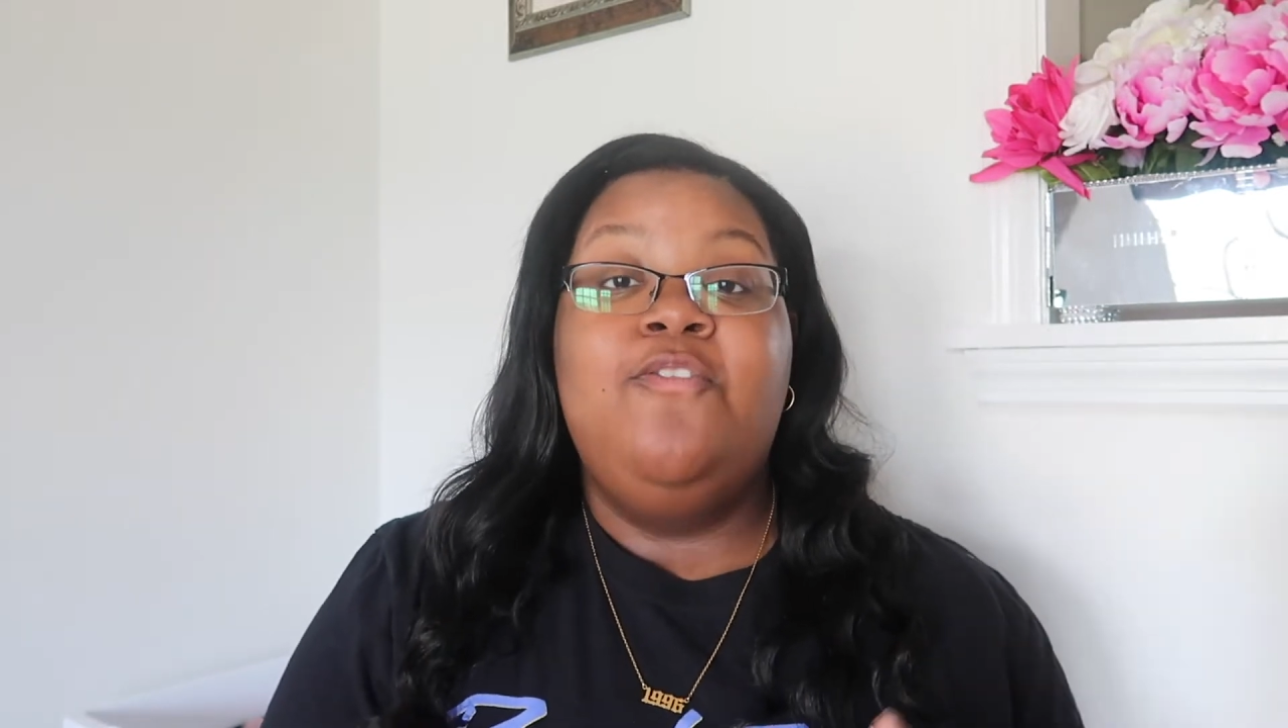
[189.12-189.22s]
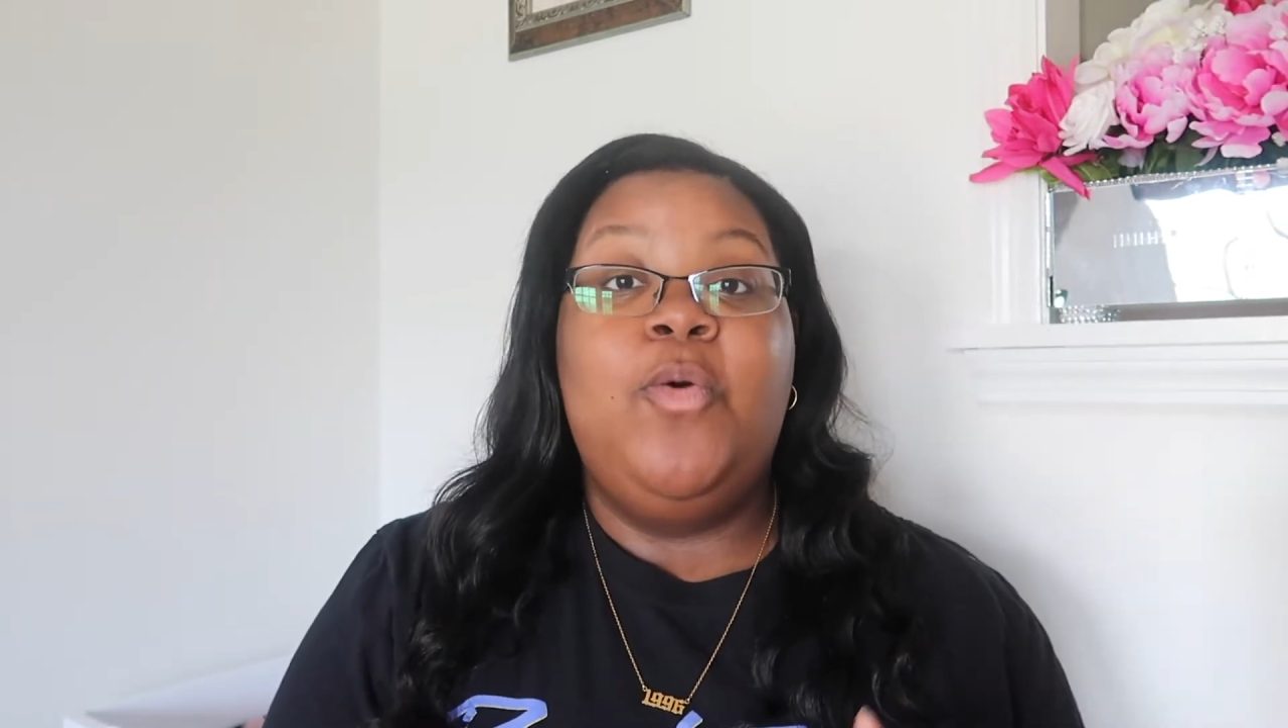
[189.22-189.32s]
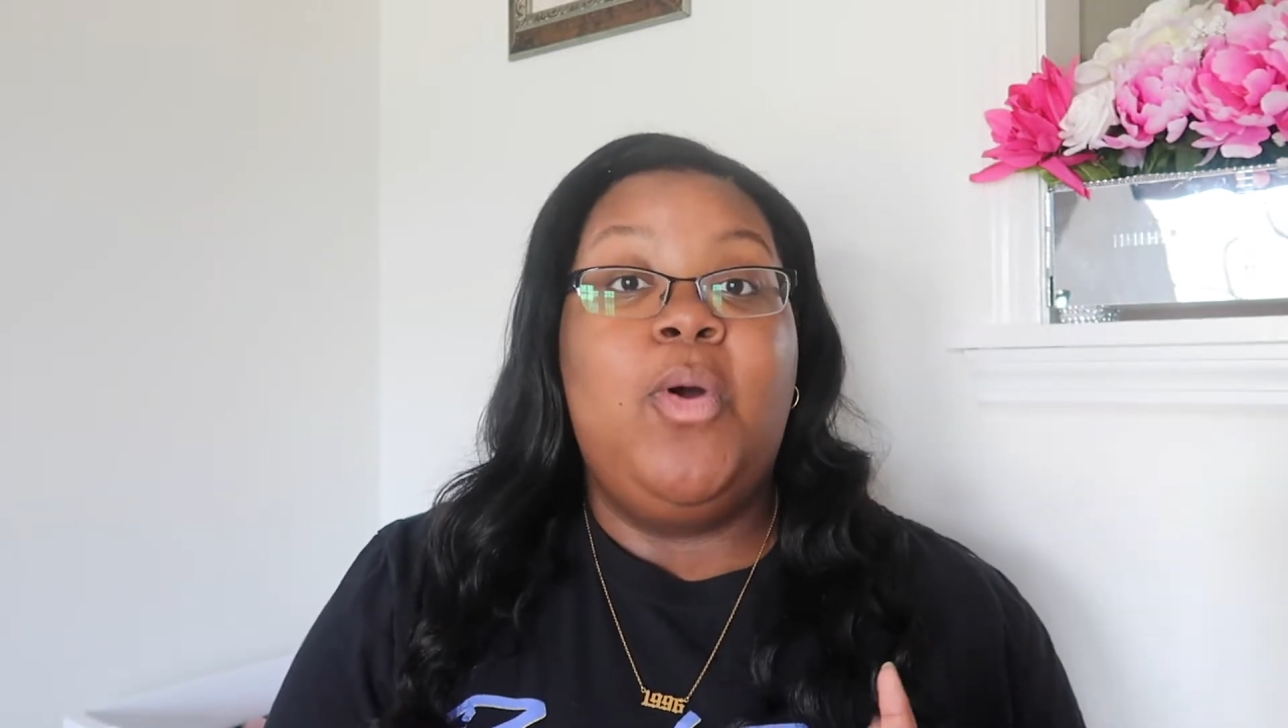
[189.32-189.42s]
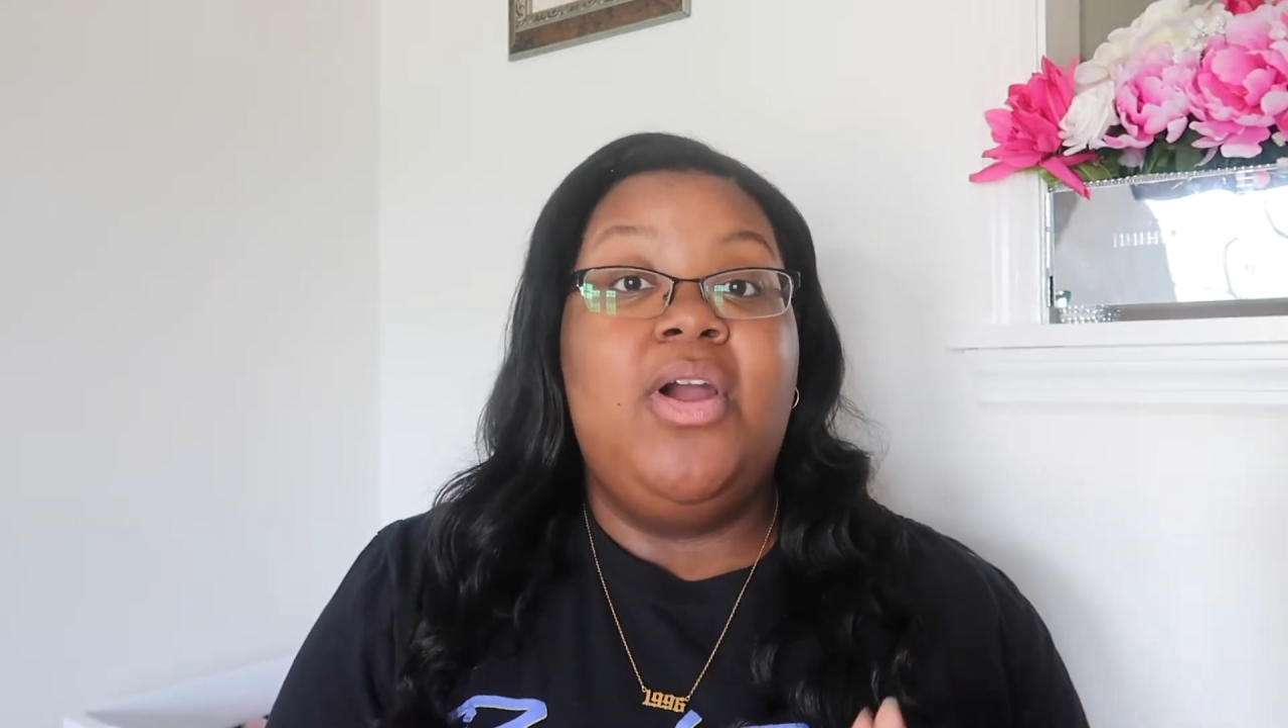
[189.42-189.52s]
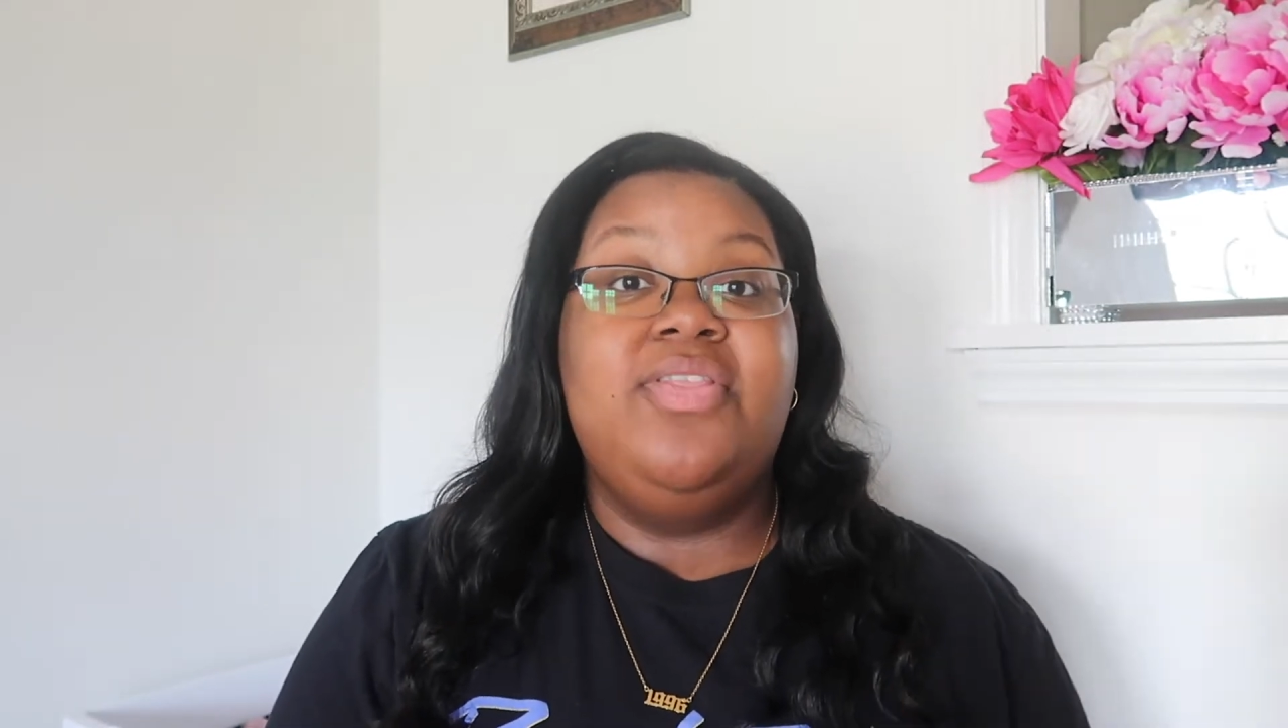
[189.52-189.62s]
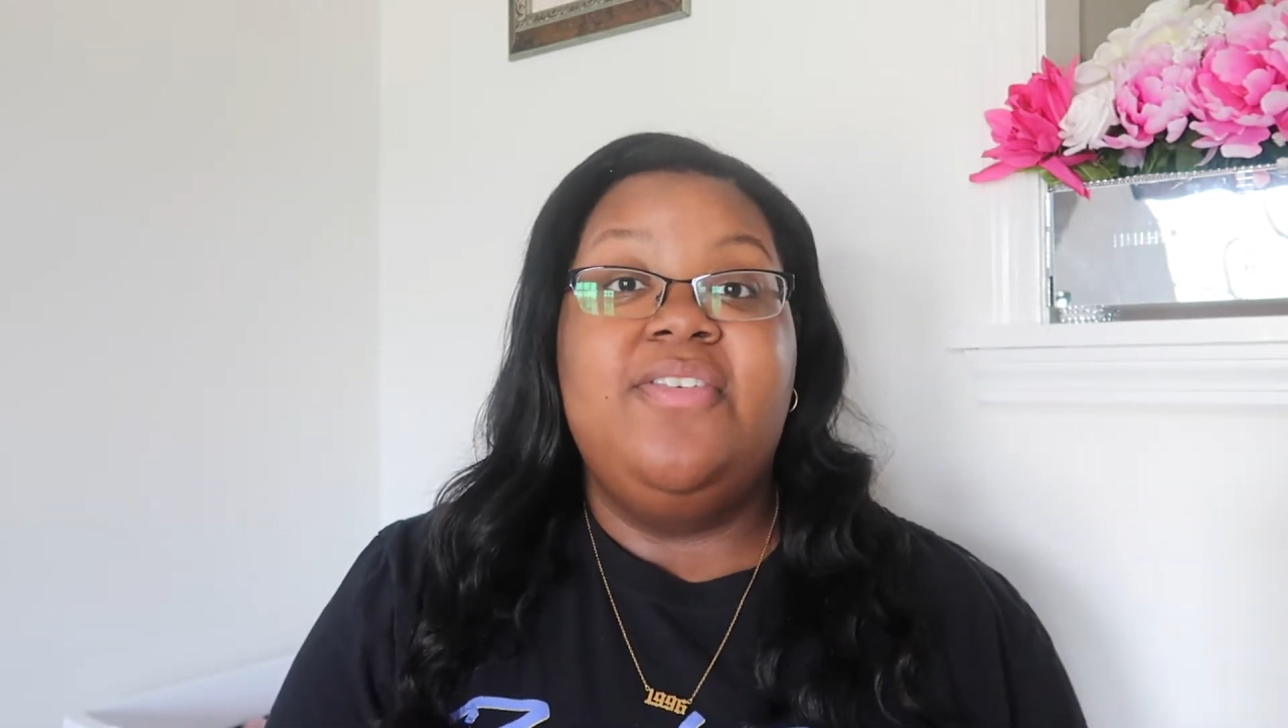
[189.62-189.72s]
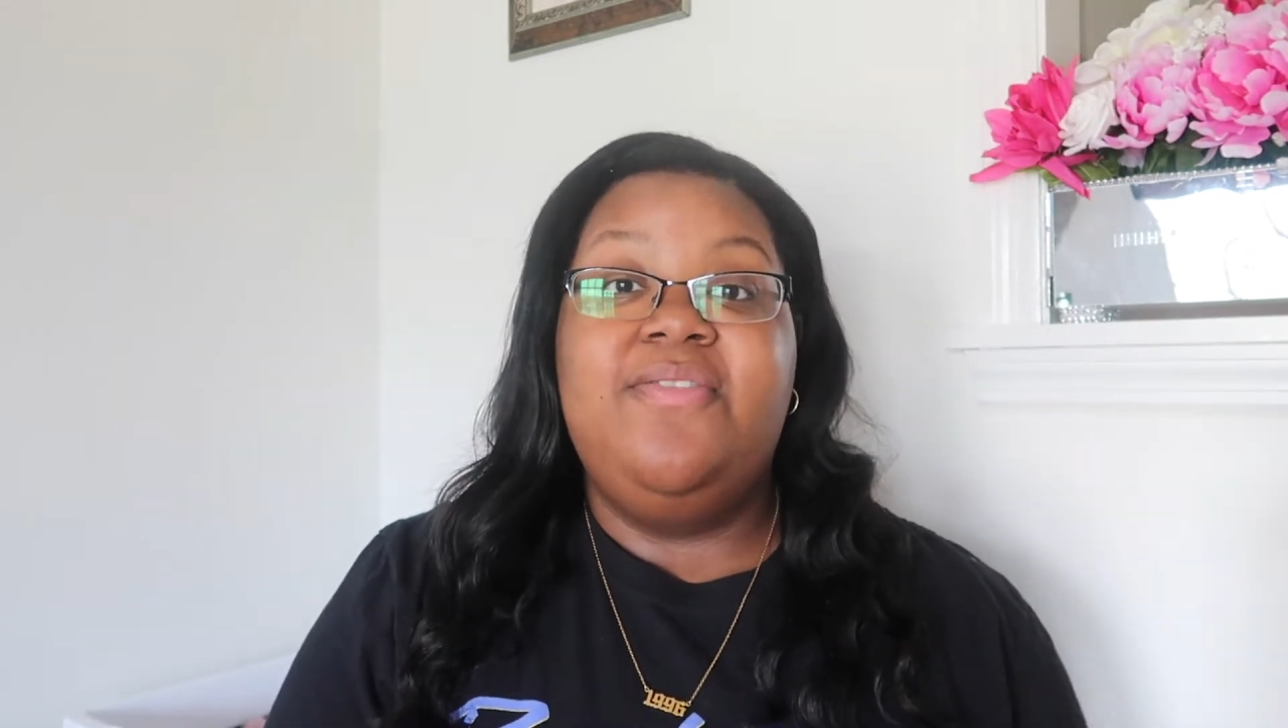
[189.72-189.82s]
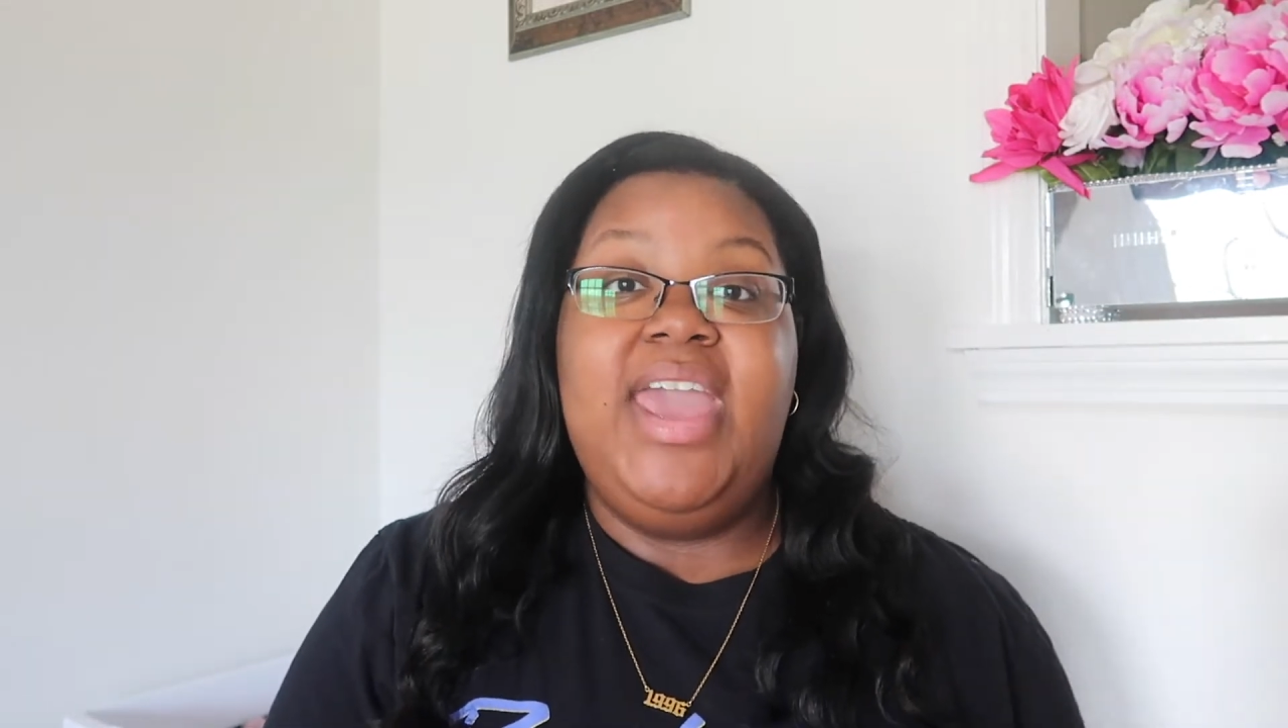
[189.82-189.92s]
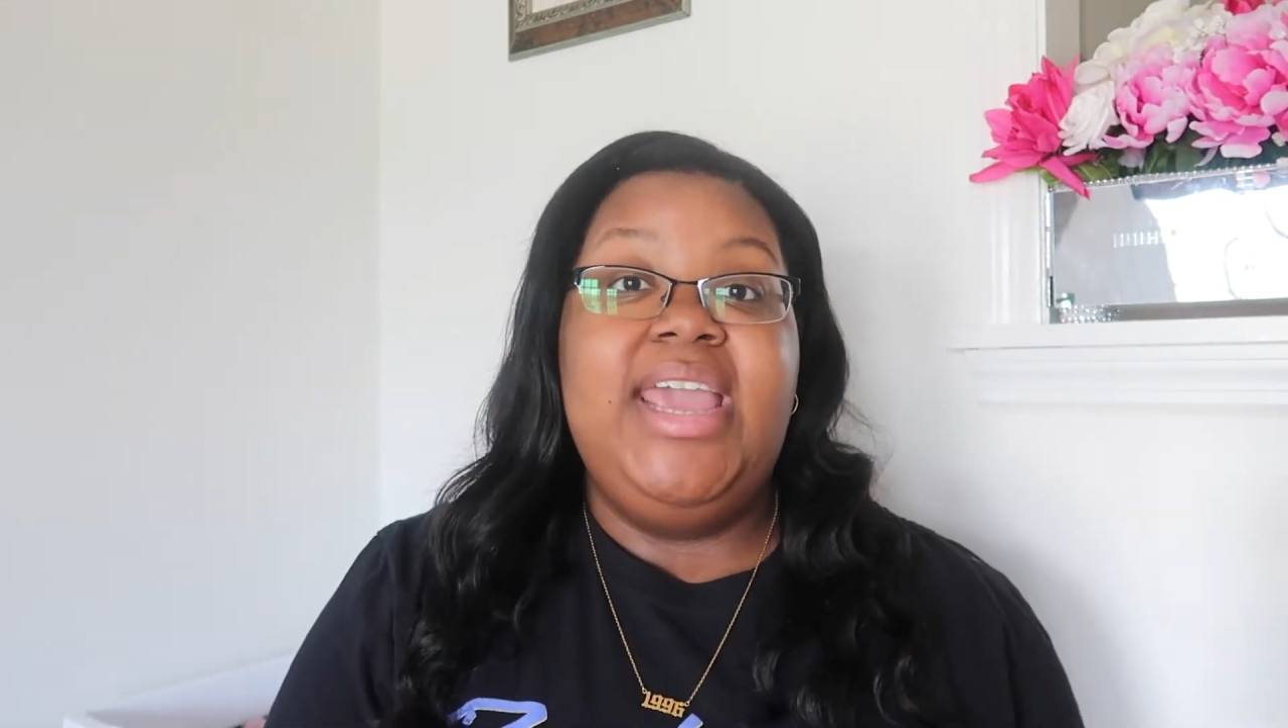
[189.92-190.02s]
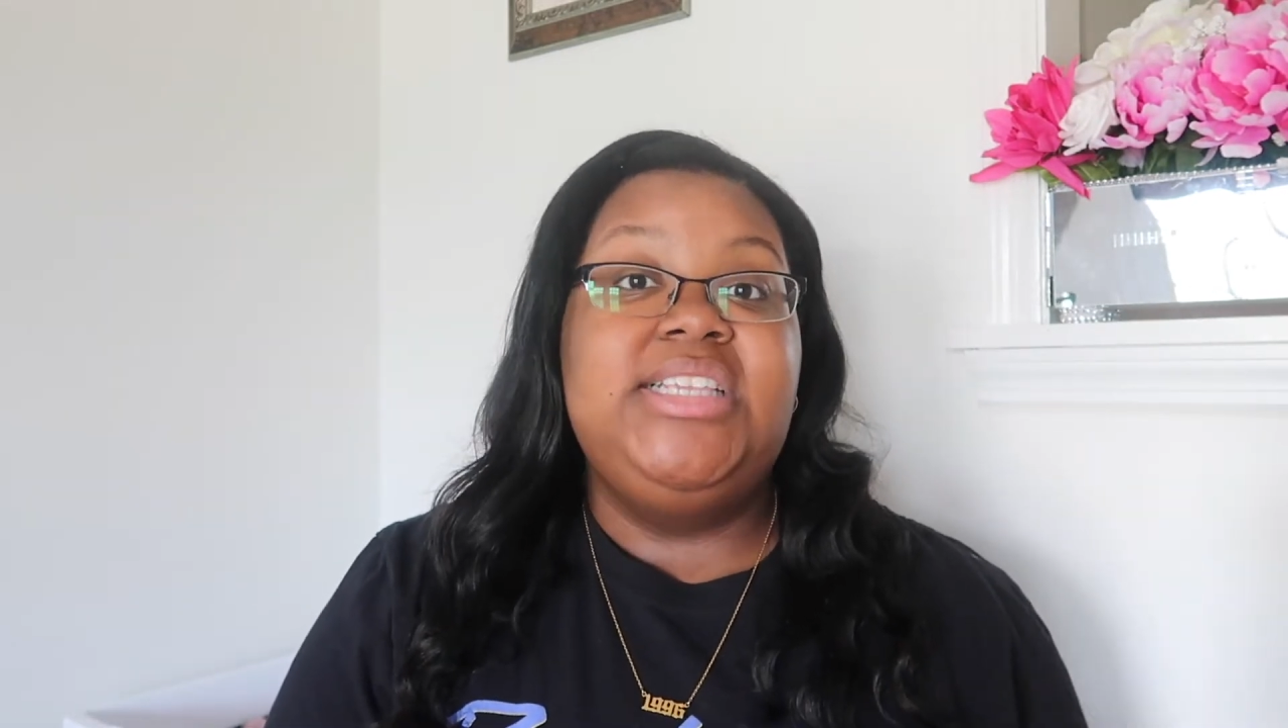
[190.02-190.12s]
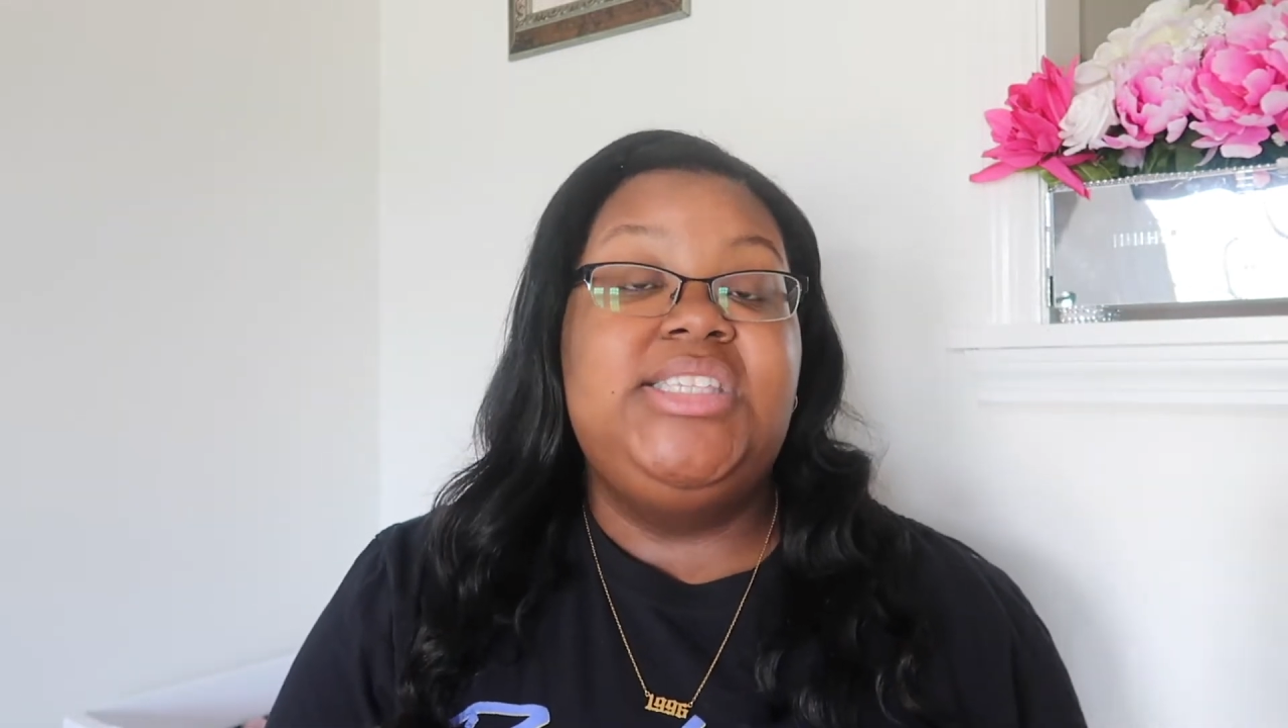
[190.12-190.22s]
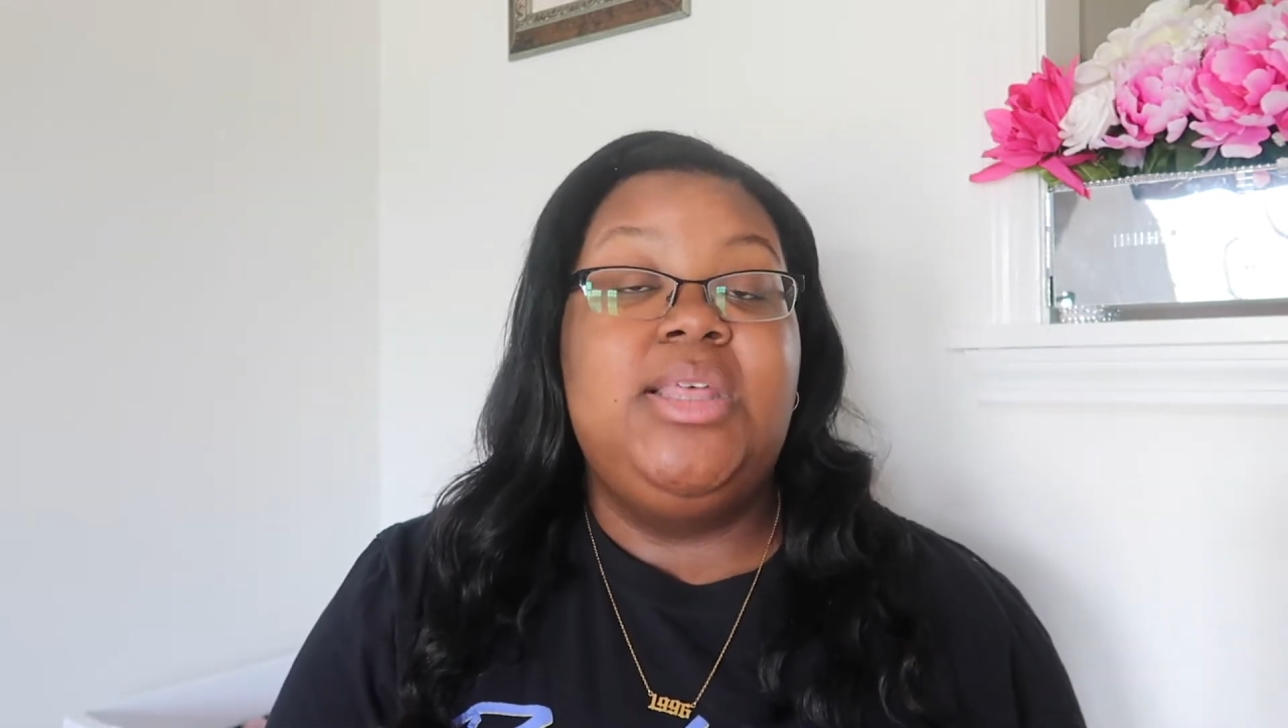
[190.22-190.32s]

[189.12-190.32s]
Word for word: for the face,